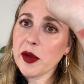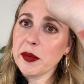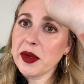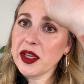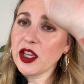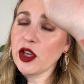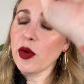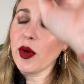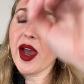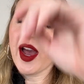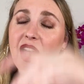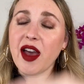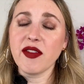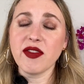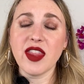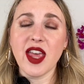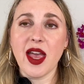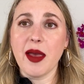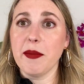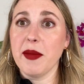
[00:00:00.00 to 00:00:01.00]
but you have
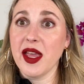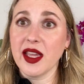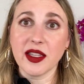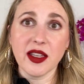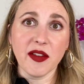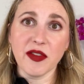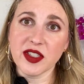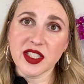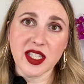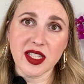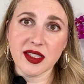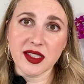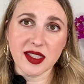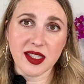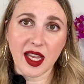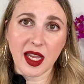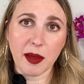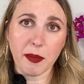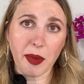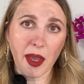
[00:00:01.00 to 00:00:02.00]
that magnificent
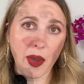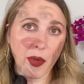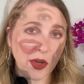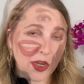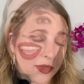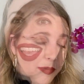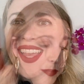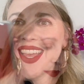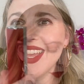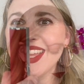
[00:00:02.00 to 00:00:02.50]
staying power.